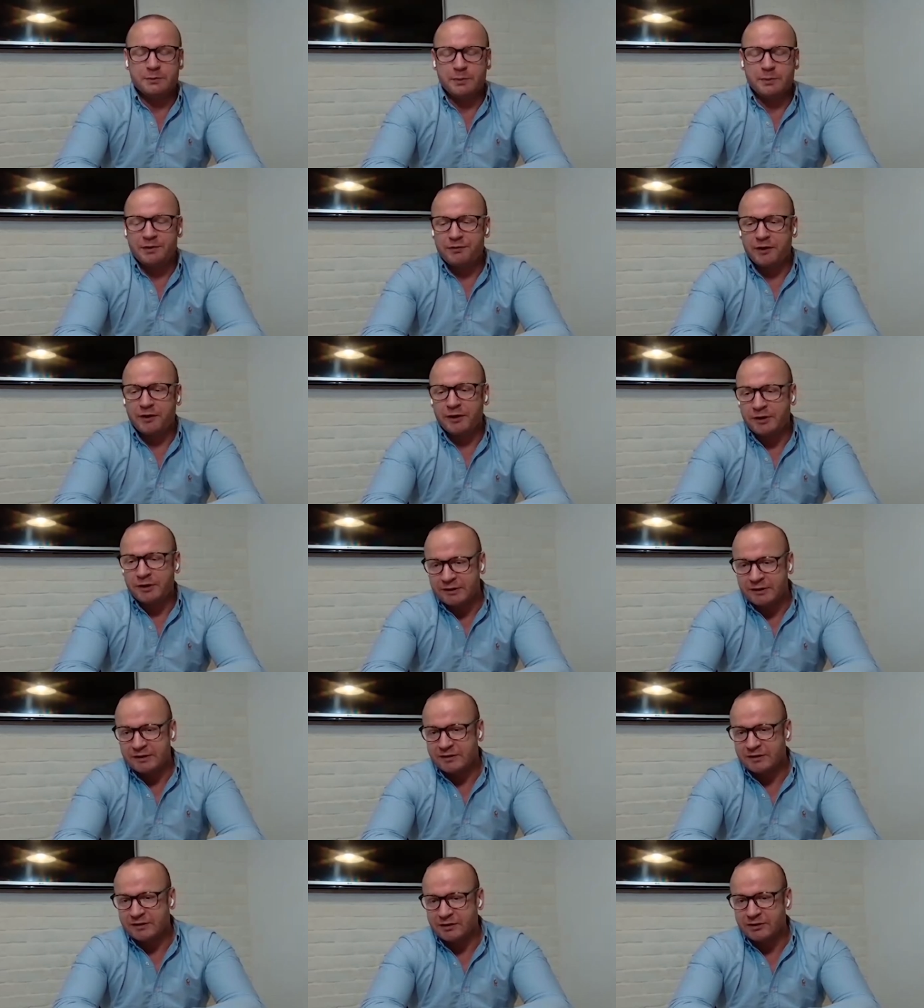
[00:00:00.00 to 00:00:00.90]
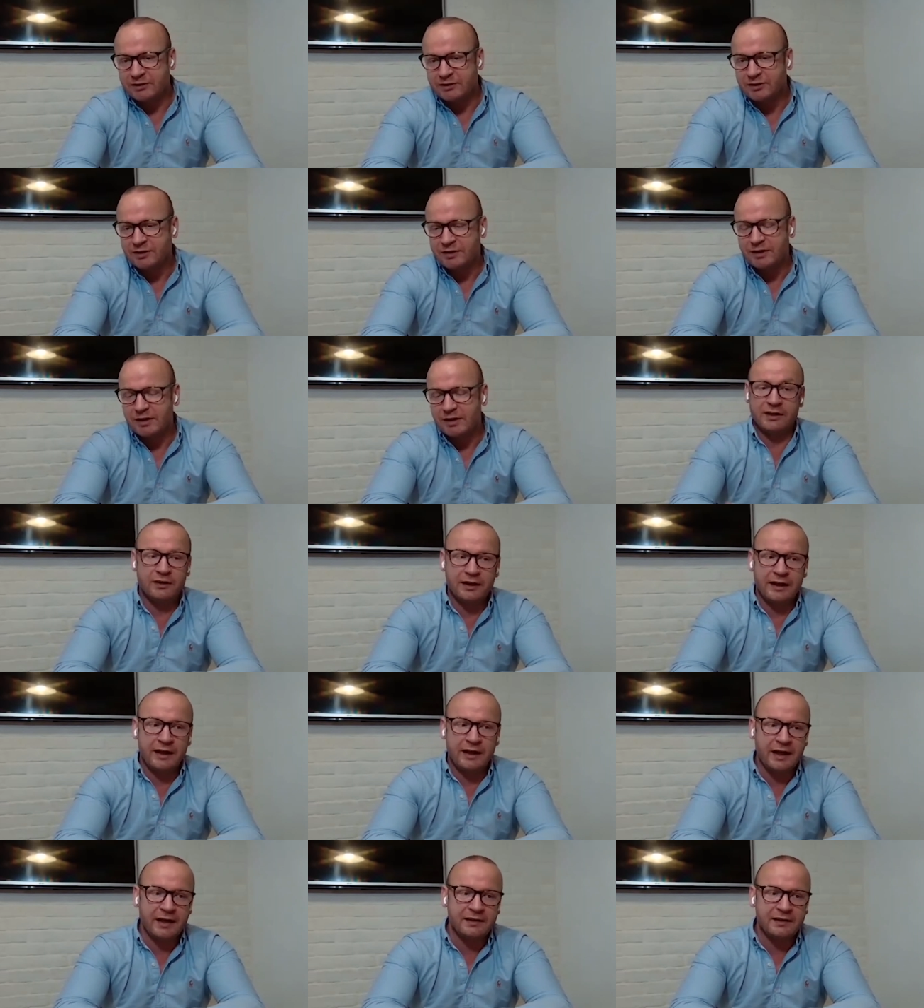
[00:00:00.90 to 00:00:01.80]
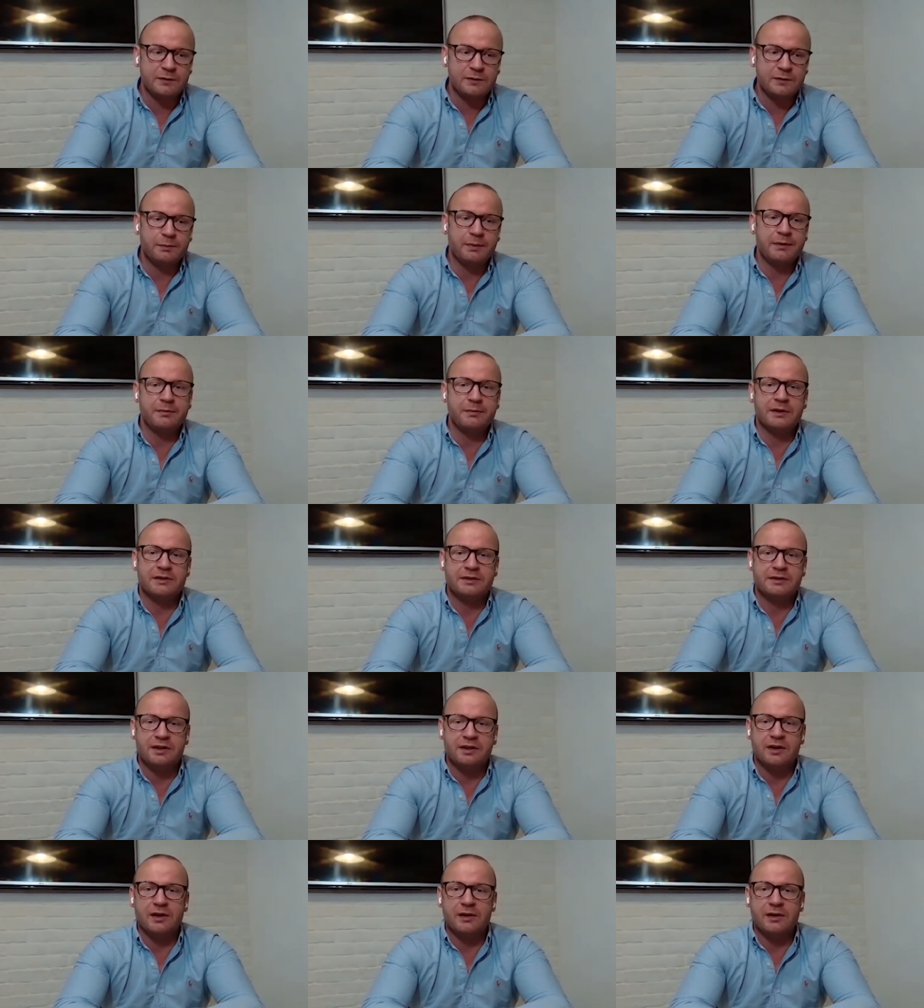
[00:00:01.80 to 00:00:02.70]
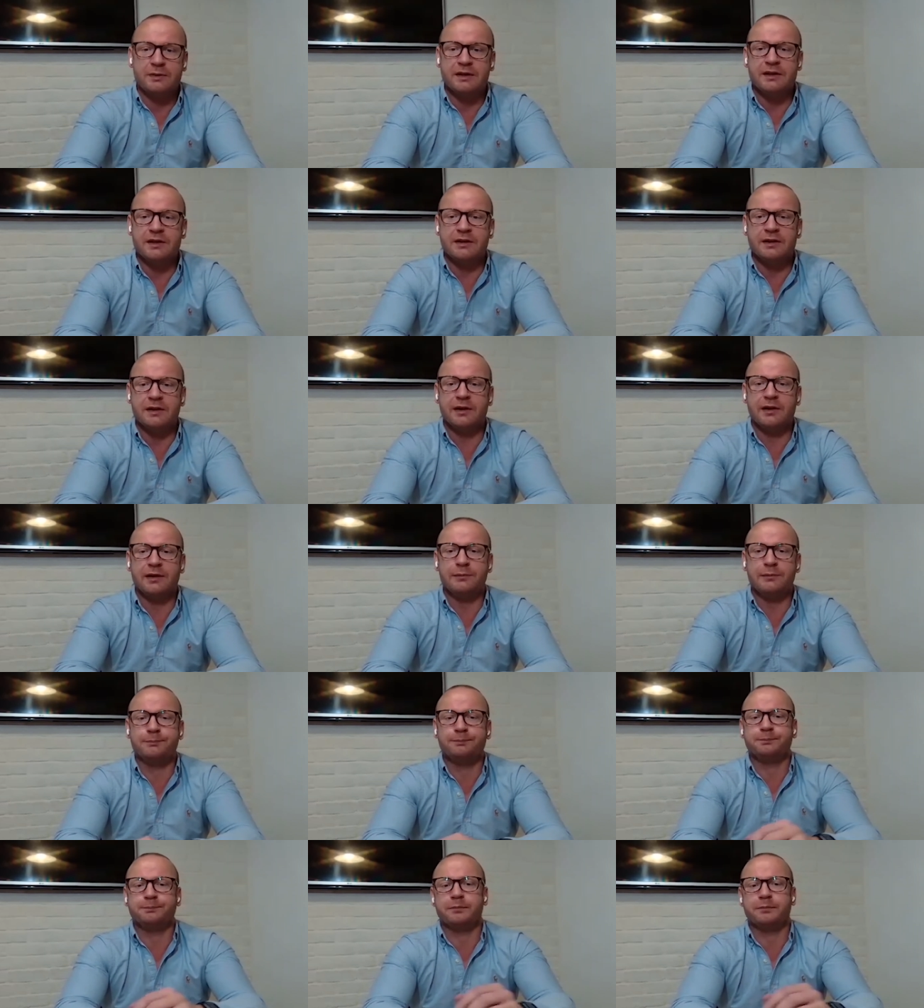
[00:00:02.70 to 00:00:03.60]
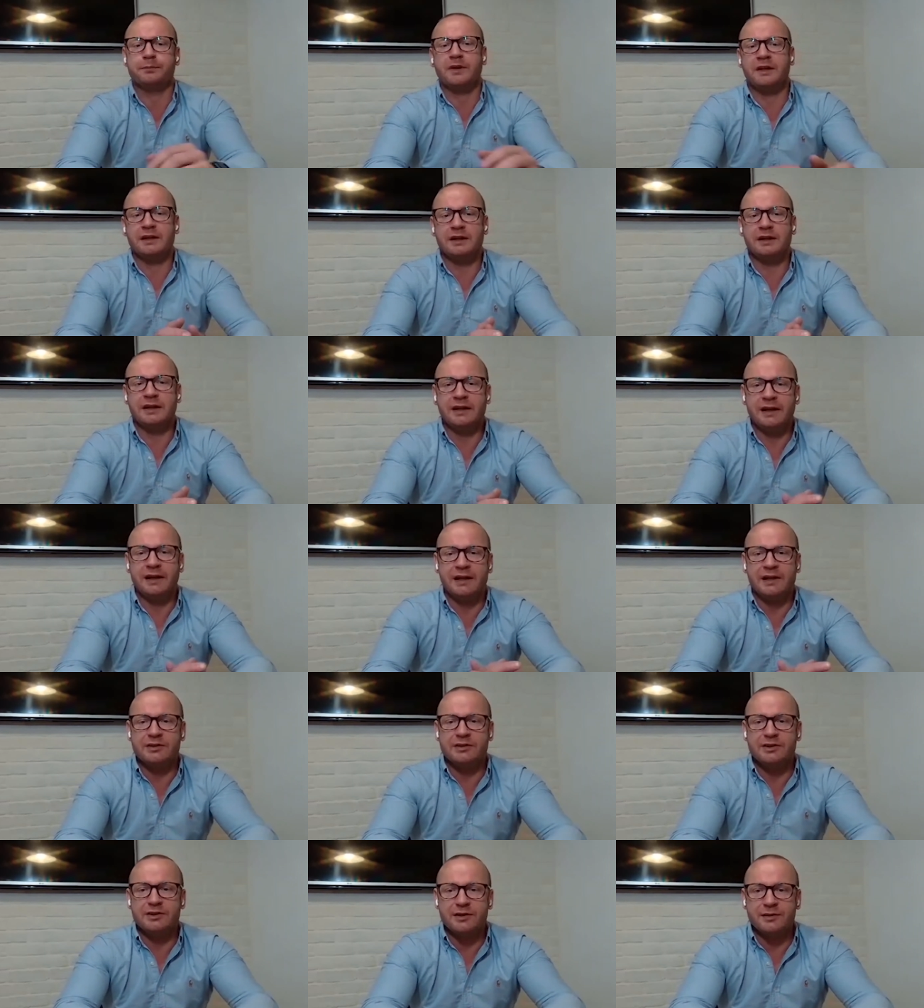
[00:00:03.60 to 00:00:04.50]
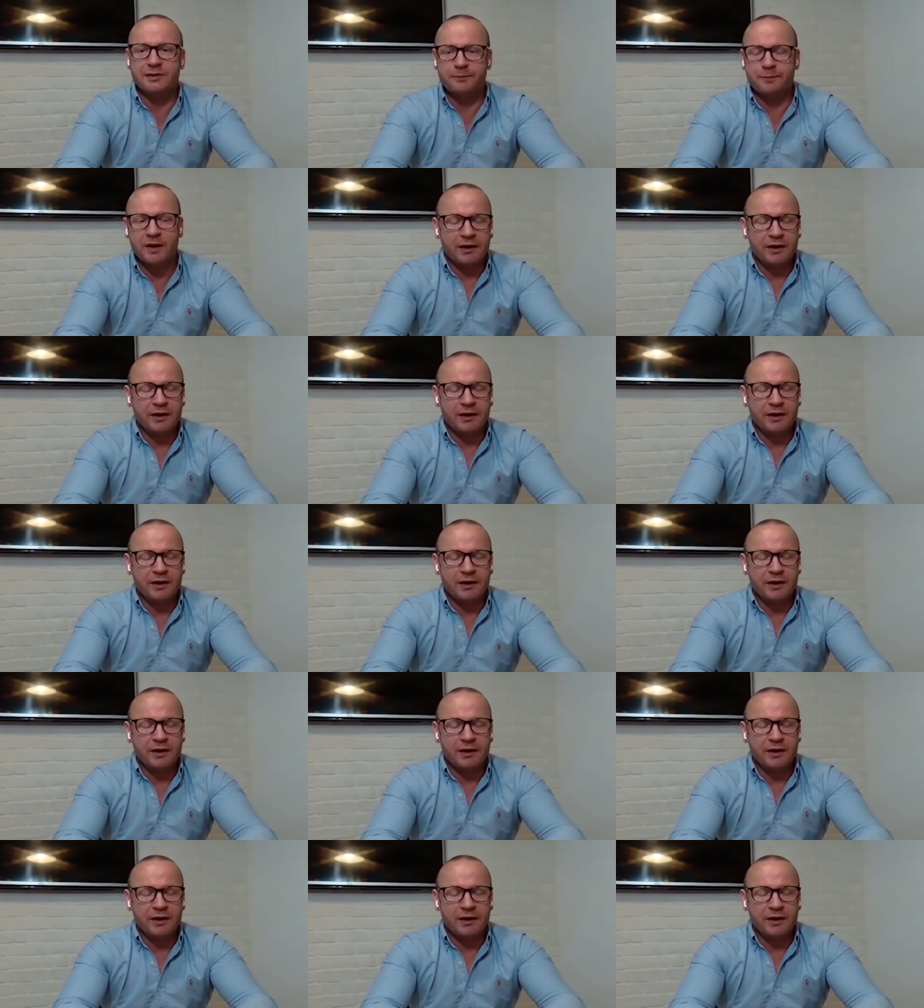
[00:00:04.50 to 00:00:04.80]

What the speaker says: been a very good decision. Generally, I hadn't spent much time in Asia.